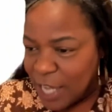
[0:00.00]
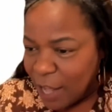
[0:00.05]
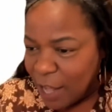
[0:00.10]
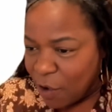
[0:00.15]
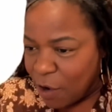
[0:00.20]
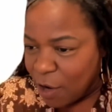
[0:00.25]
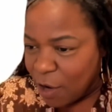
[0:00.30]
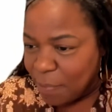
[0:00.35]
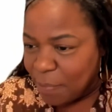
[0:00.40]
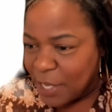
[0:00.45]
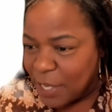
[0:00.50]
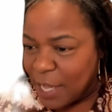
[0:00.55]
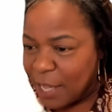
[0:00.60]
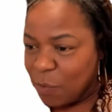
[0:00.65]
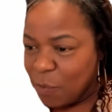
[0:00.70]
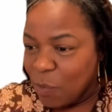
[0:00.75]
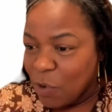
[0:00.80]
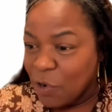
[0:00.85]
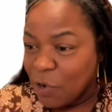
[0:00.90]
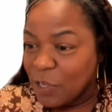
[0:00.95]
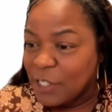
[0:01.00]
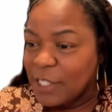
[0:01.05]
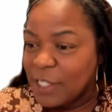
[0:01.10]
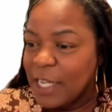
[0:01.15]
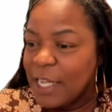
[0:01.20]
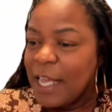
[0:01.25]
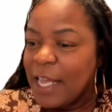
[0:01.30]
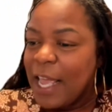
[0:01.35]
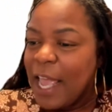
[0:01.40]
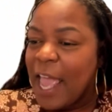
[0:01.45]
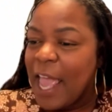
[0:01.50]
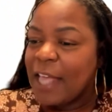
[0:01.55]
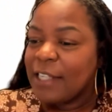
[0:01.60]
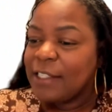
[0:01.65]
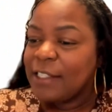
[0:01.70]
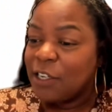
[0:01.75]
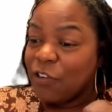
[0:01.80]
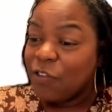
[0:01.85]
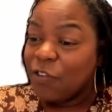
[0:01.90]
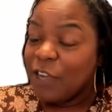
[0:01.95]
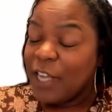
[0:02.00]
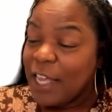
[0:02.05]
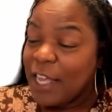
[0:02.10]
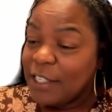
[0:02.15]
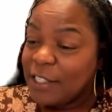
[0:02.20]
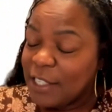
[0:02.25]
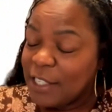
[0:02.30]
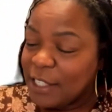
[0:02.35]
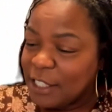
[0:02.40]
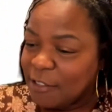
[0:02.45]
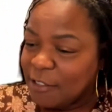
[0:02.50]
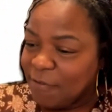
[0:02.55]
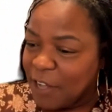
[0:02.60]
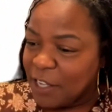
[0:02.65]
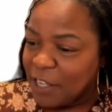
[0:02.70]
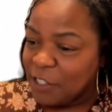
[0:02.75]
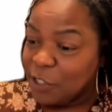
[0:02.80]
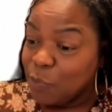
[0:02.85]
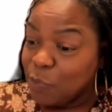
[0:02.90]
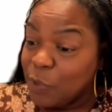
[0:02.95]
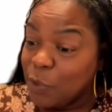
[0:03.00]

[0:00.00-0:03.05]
how RPA works, as it creates these funds,